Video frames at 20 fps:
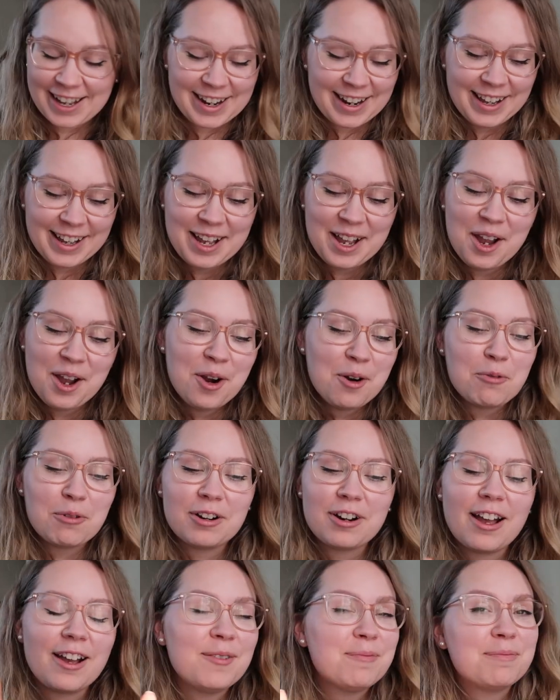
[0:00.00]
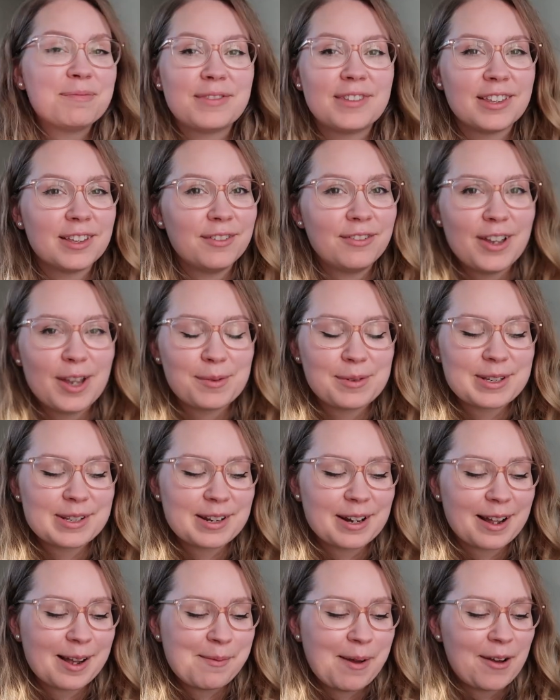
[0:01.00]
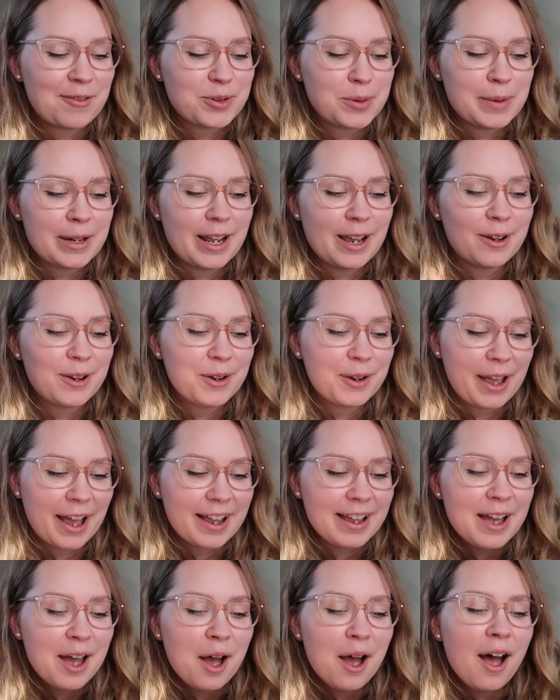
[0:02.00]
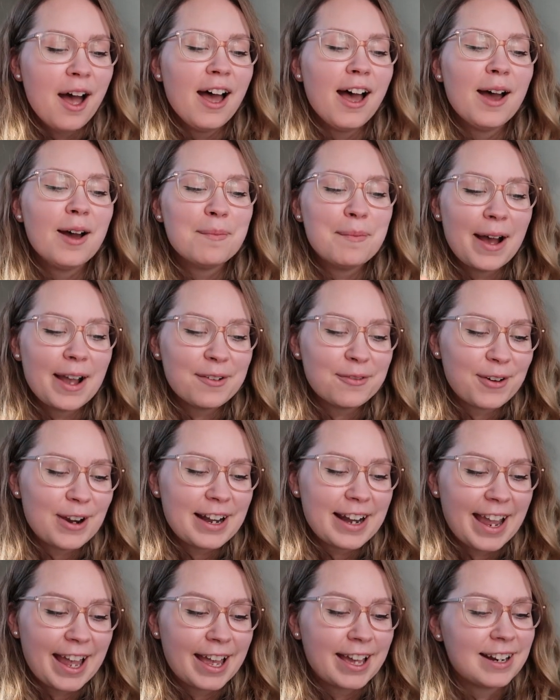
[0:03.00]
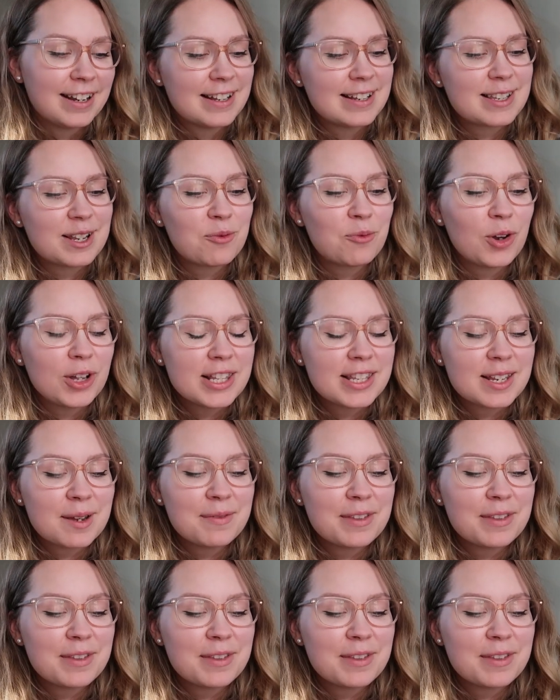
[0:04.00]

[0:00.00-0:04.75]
gonna, we're not, the family's gonna come after me now, okay. My friend Hannah said, what's